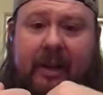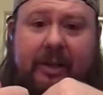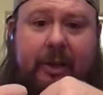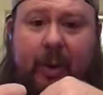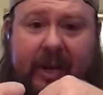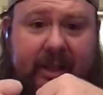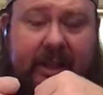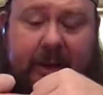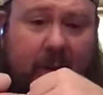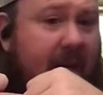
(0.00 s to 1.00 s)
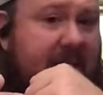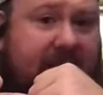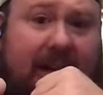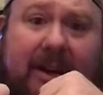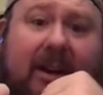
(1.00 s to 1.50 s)
do anything crazy
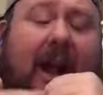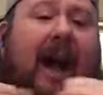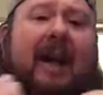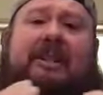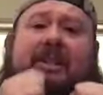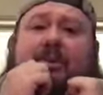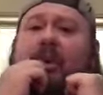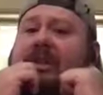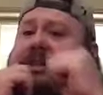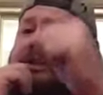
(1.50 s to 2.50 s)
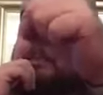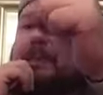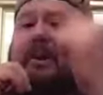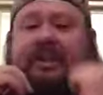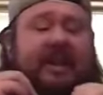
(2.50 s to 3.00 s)
here. I just want you to
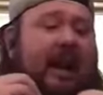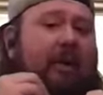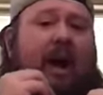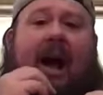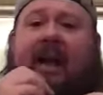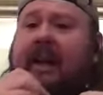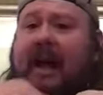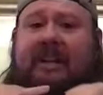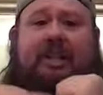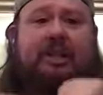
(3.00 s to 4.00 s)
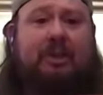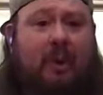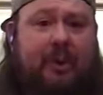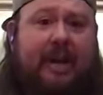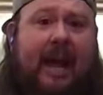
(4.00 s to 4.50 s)
punch. Now, I just
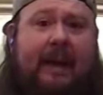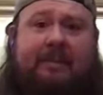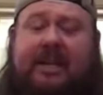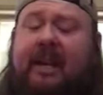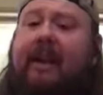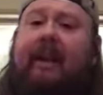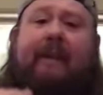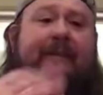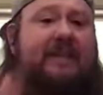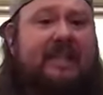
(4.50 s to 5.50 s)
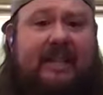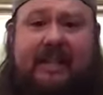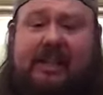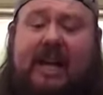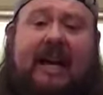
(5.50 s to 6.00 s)
throw jabs. If you've seen the
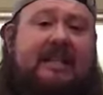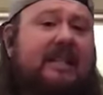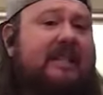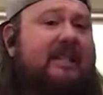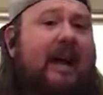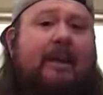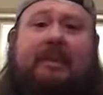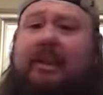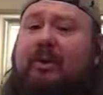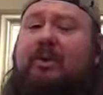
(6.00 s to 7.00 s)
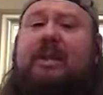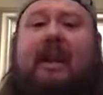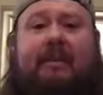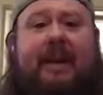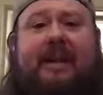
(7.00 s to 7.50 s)
classes, Simon throws
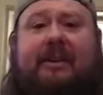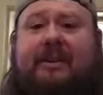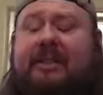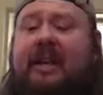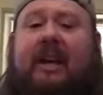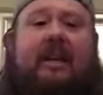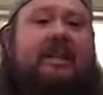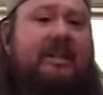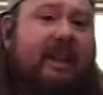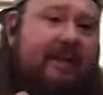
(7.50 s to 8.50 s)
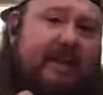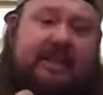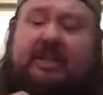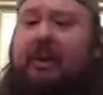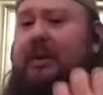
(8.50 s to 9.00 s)
haymakers.
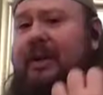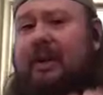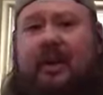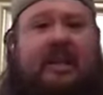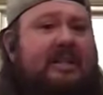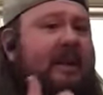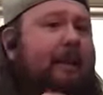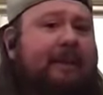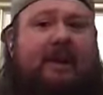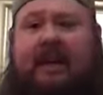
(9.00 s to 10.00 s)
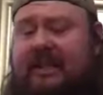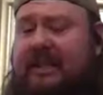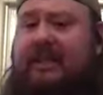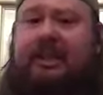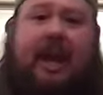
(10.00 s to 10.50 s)
Steven's throwing crazy uppercuts
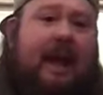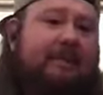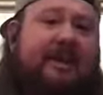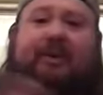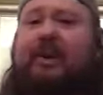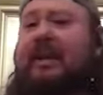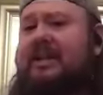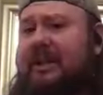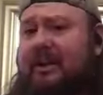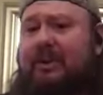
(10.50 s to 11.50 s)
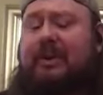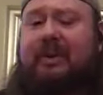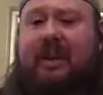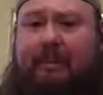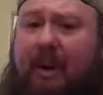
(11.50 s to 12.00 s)
and jabs. Everyone has their own
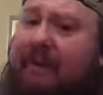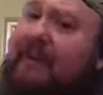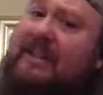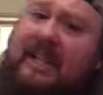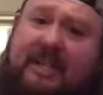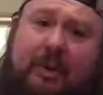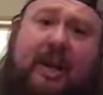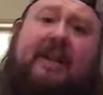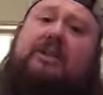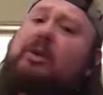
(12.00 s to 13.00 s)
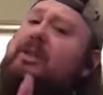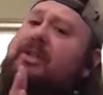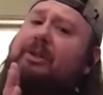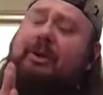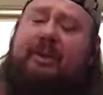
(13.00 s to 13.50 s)
unique preference. That's okay, as long as
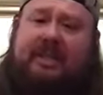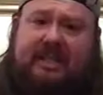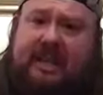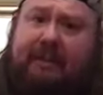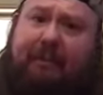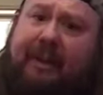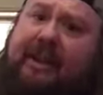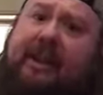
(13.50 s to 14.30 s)
you're doing it safely.